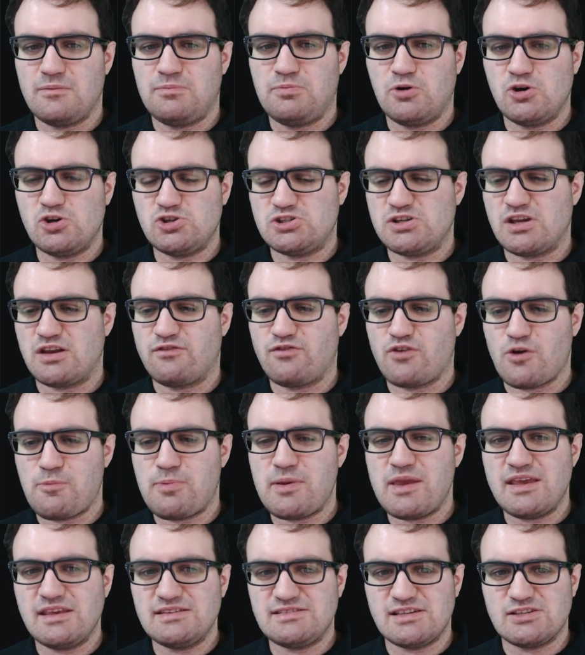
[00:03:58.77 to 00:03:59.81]
pushing for
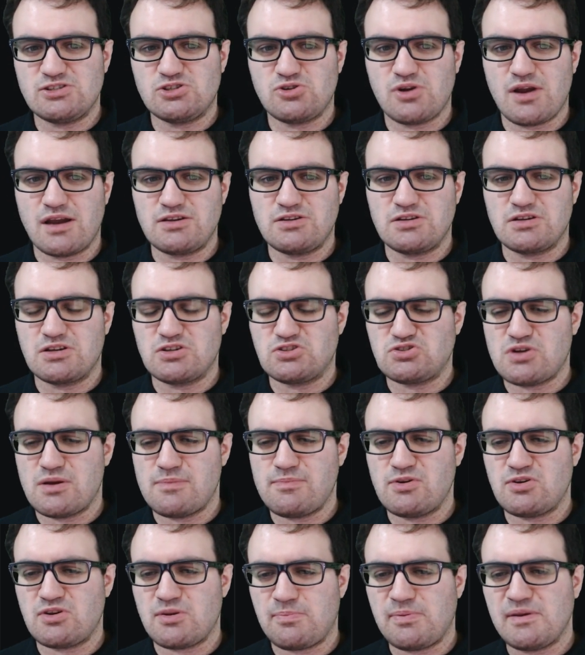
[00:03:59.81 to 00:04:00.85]
peace, it's trying to
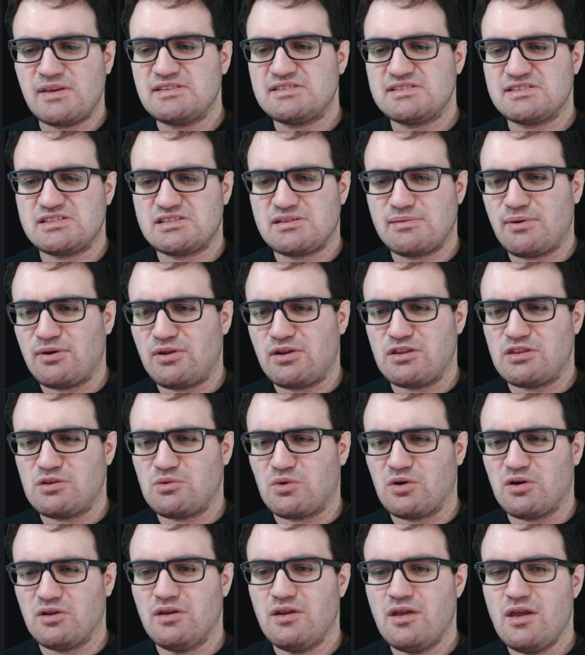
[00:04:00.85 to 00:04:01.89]
contribute to peace and stability in the
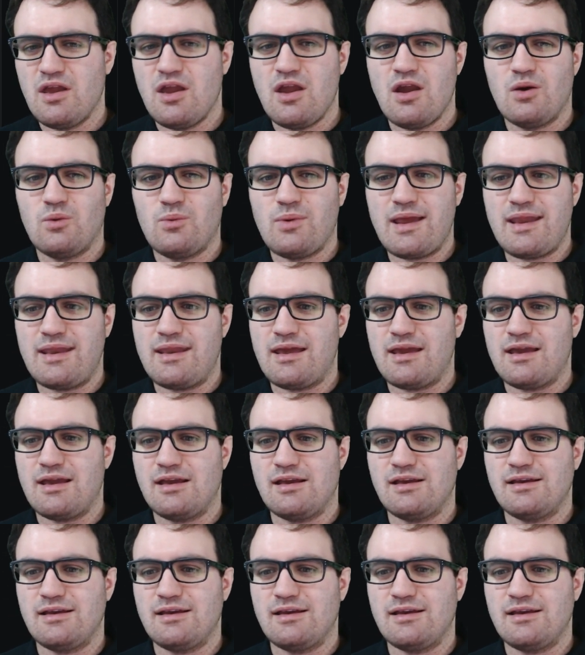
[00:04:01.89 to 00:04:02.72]
world, when